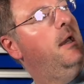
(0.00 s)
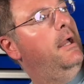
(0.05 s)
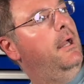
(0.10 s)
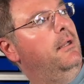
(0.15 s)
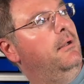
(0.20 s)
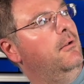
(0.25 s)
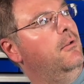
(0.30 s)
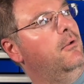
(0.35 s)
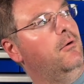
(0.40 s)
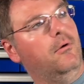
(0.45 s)

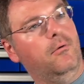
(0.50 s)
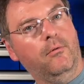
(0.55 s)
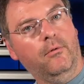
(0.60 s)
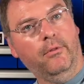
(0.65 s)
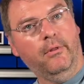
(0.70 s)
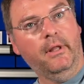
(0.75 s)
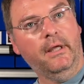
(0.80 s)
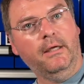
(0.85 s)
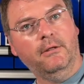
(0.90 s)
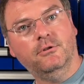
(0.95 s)
and the little
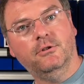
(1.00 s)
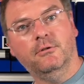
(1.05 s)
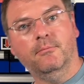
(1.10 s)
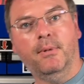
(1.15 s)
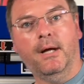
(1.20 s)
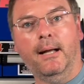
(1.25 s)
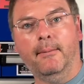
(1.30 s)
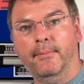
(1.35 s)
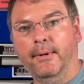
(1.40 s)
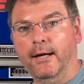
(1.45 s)
link should
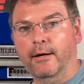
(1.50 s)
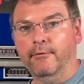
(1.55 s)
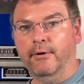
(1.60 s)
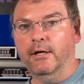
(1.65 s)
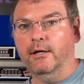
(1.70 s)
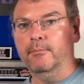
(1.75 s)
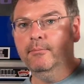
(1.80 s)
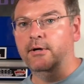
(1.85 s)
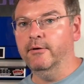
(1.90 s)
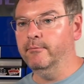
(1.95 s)
pop out
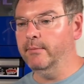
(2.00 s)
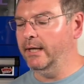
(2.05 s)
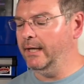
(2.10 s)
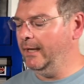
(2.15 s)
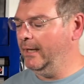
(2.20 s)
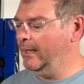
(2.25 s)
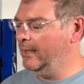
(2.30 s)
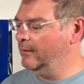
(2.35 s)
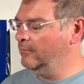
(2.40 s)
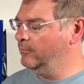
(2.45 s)
right above my
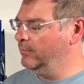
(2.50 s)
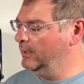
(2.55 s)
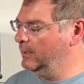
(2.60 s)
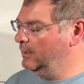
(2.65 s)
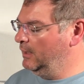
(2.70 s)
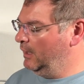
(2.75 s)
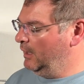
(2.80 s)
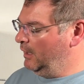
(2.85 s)
head. But